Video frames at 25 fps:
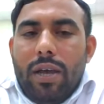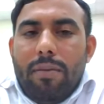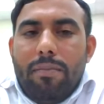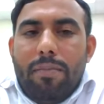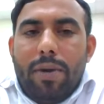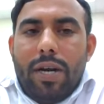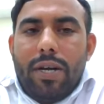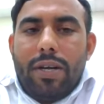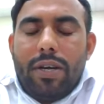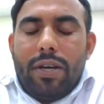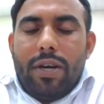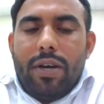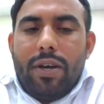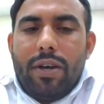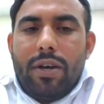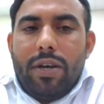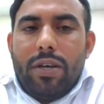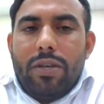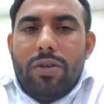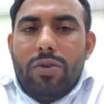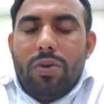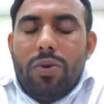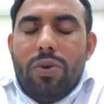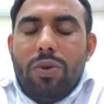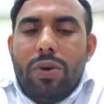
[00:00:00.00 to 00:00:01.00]
But
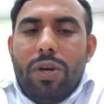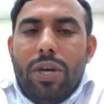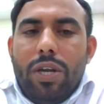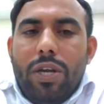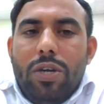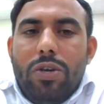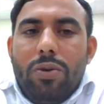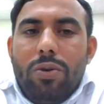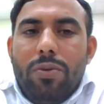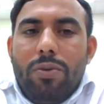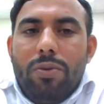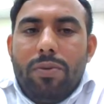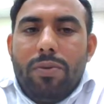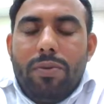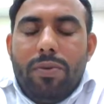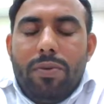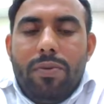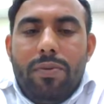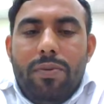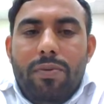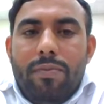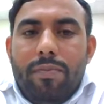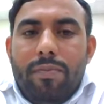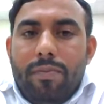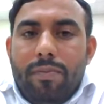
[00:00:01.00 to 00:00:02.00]
you don't need to
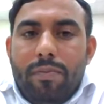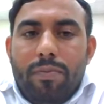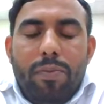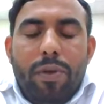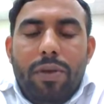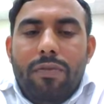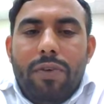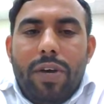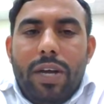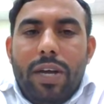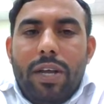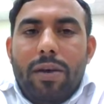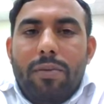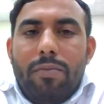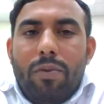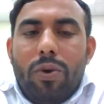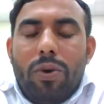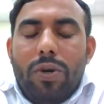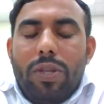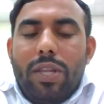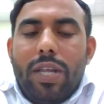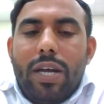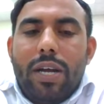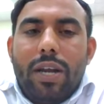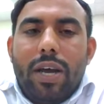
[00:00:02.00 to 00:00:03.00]
be worry
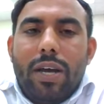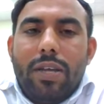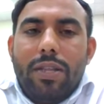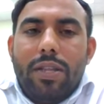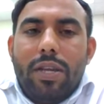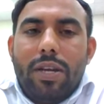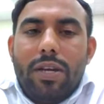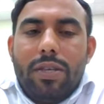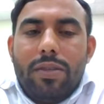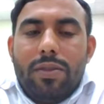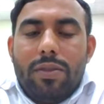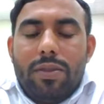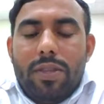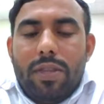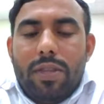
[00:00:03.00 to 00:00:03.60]
about that either.